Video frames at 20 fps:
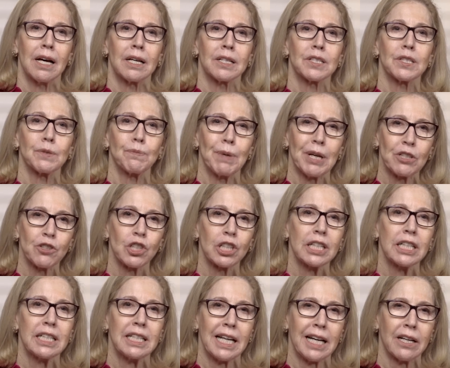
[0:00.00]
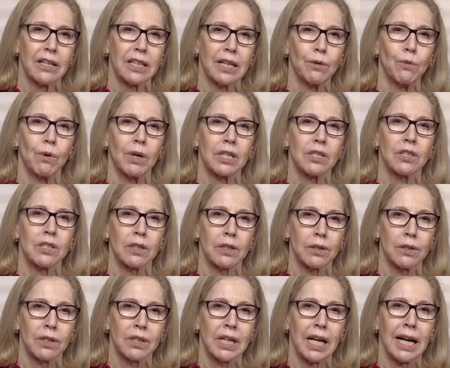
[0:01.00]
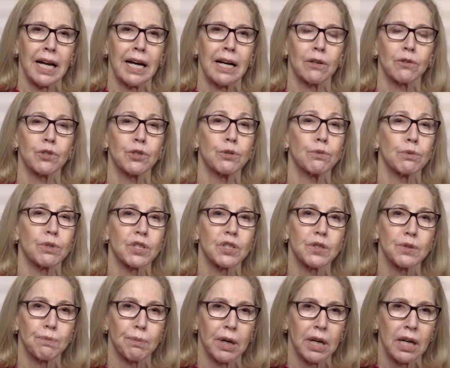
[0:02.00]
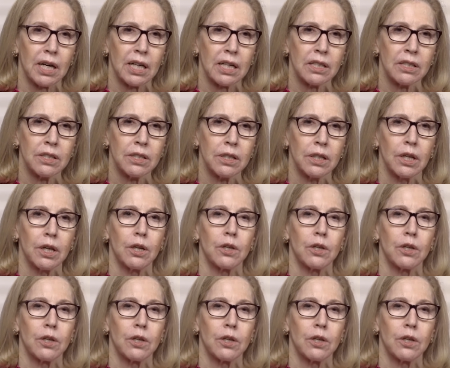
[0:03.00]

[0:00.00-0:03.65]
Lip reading: Especially now, they want to learn how to respond